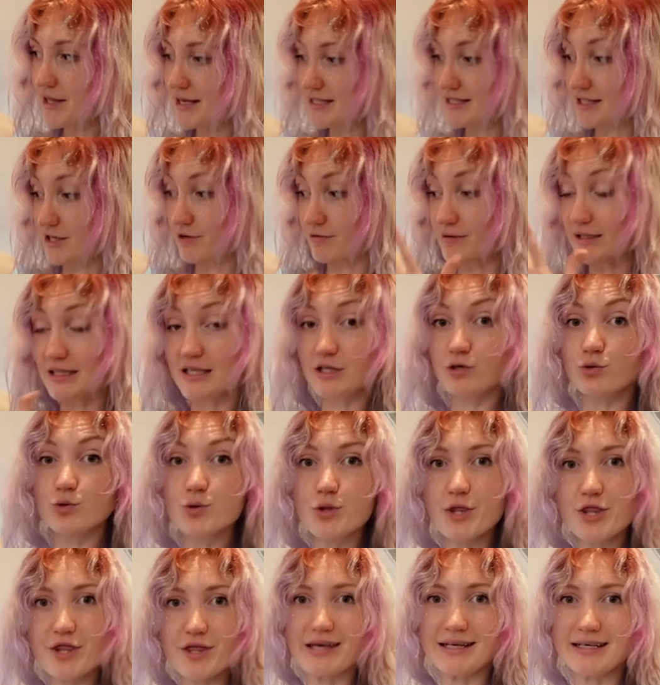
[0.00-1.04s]
things that are really
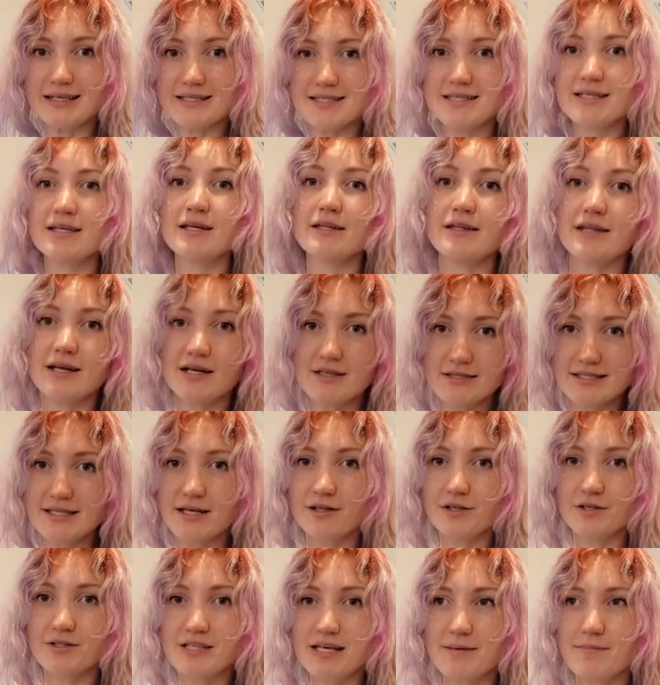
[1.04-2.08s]
good things that I'll
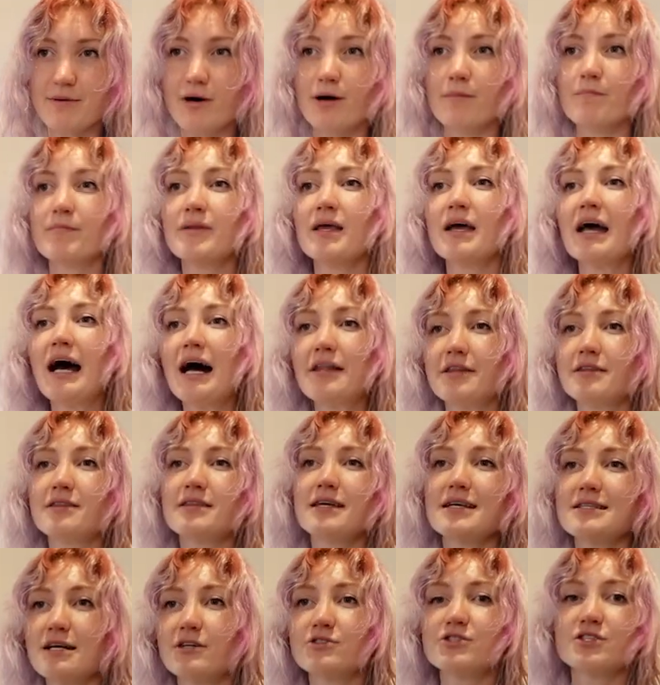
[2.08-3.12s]
sell on Depop. Other
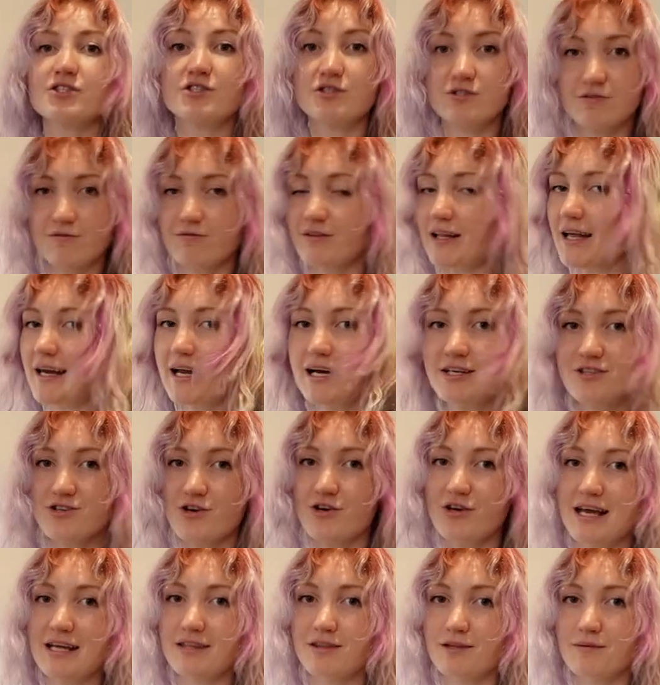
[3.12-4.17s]
things, I'll just flat out
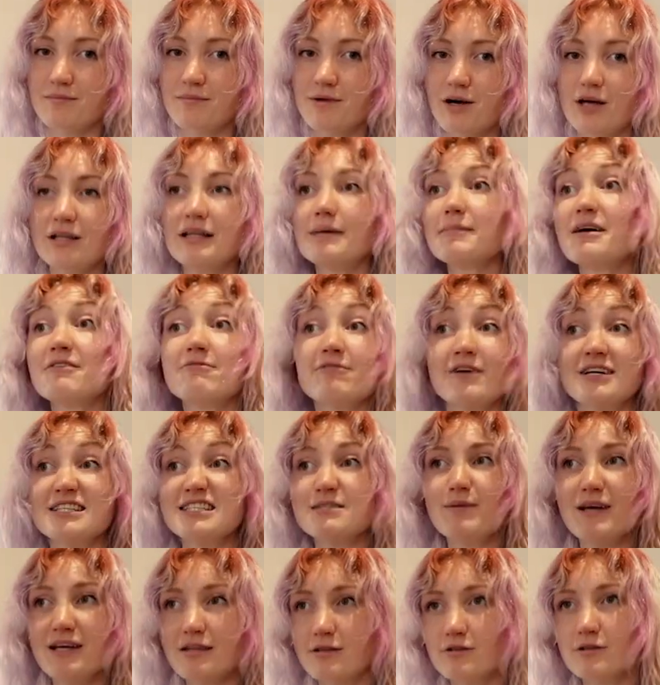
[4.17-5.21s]
donate them. I'll let my friends
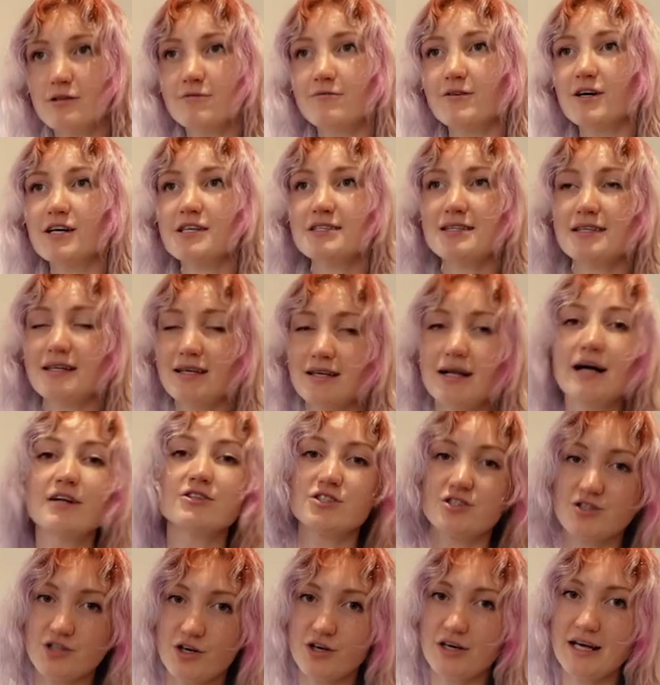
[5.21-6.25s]
pick through it first and then I'll
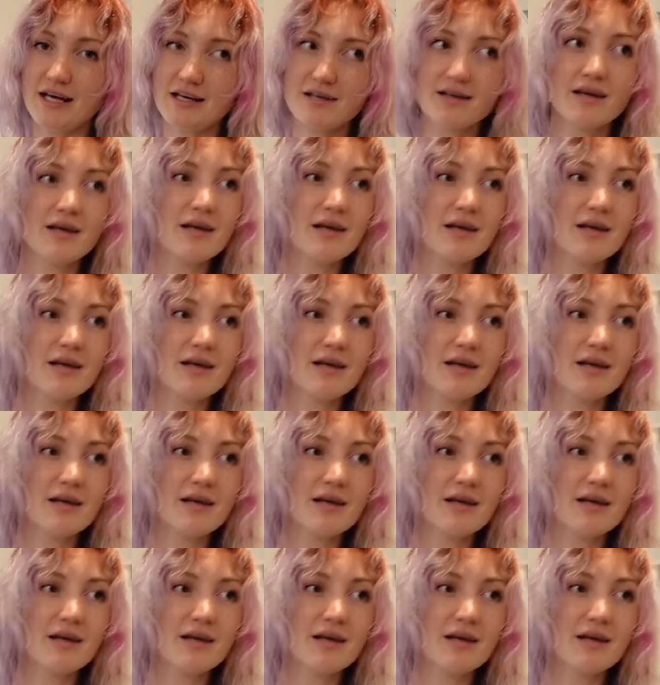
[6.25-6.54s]
just donate.